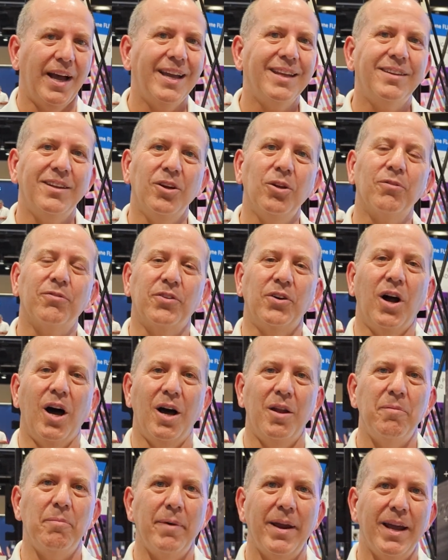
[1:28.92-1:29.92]
ideal for
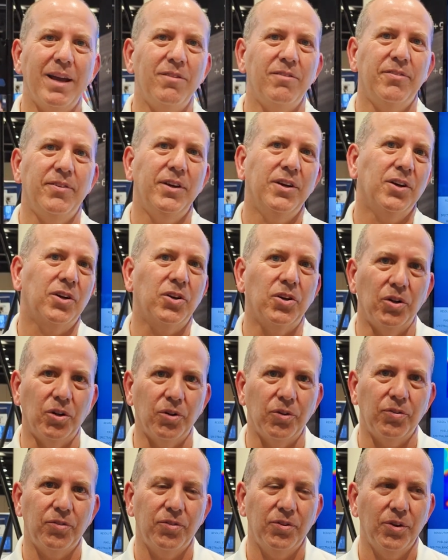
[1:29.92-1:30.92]
unmanned
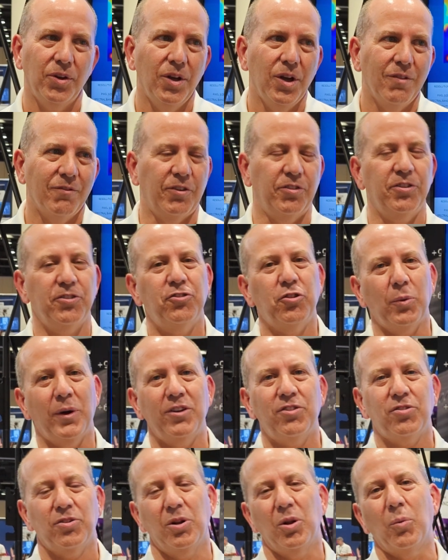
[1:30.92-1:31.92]
vehicles,
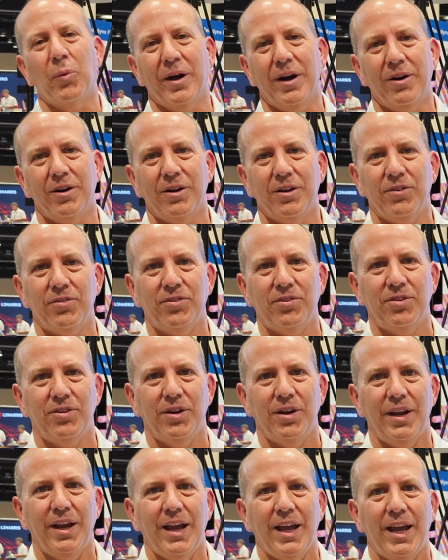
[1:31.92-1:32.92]
situational awareness,
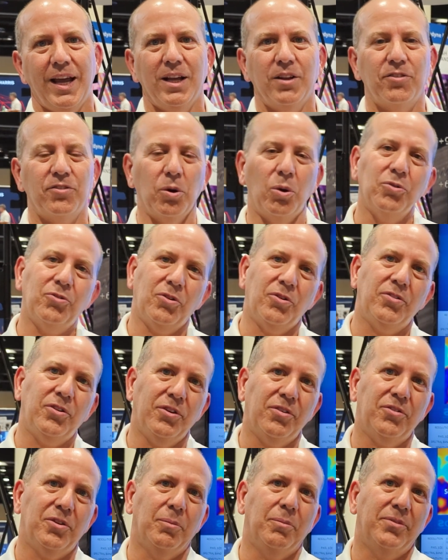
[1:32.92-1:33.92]
and soldier
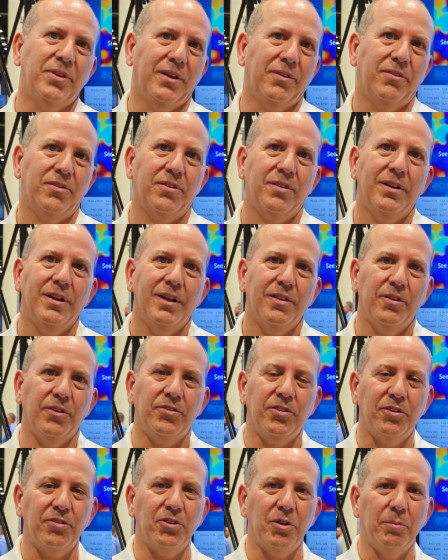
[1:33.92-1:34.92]
systems, as the
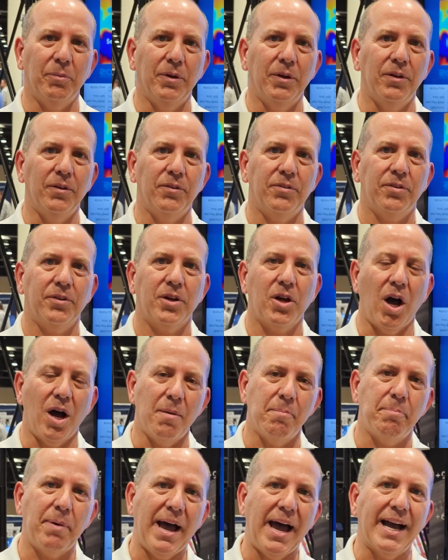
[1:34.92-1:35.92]
system is
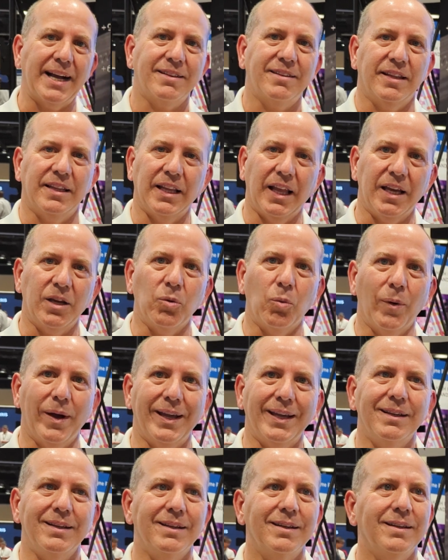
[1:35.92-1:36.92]
compact and
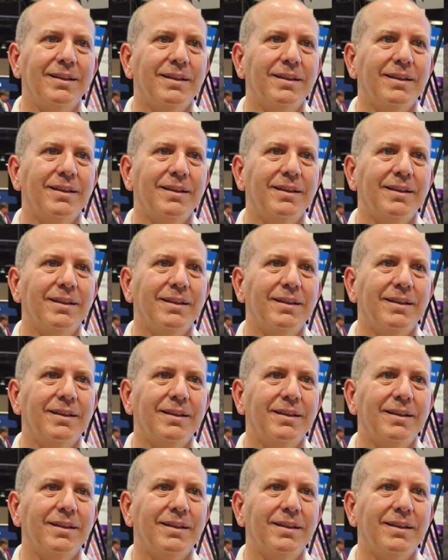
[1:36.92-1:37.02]
lightweight.